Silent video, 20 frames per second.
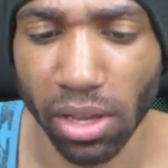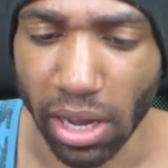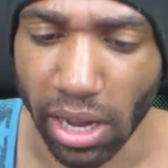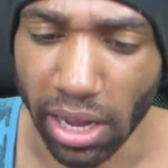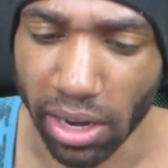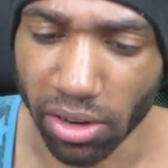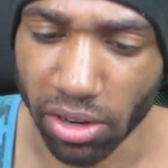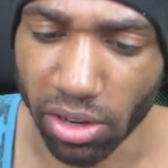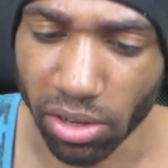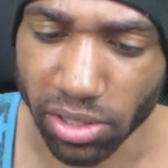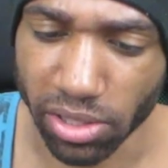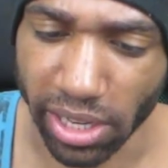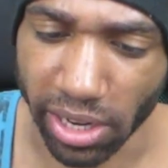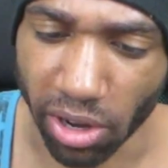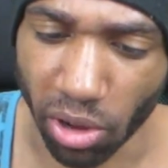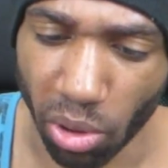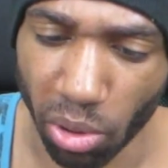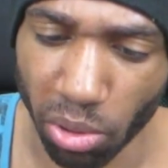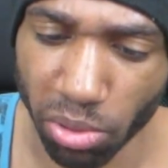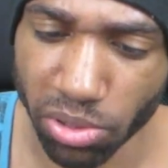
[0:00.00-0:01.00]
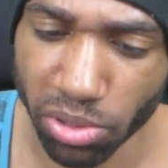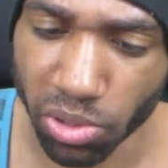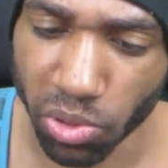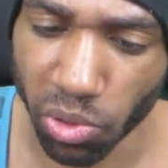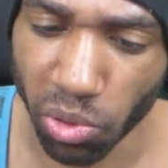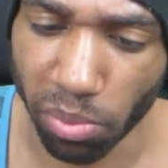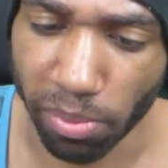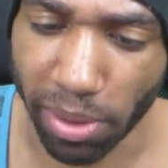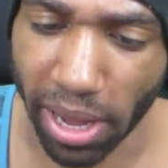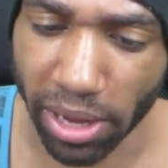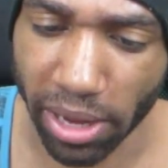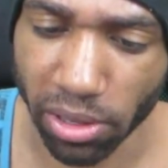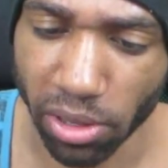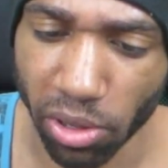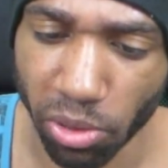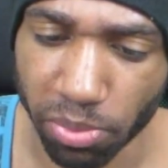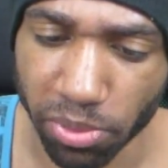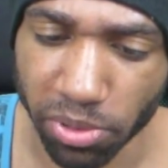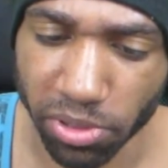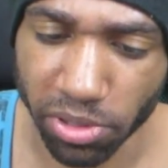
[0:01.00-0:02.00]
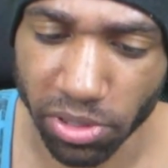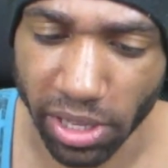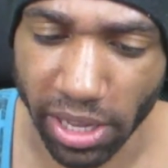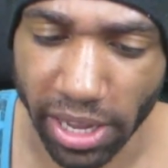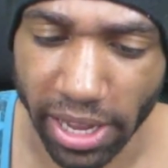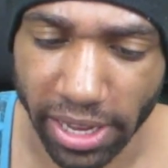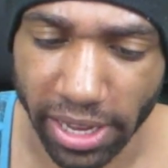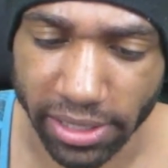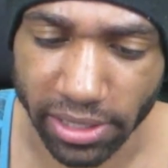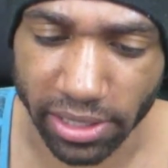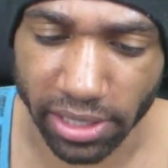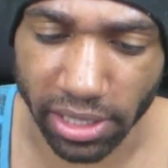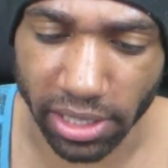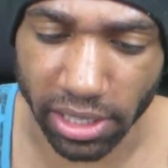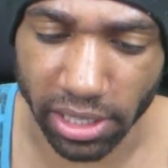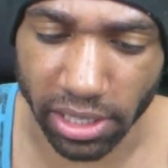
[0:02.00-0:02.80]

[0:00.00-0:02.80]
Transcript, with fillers: I don't know, it's like an old school bottle opener that has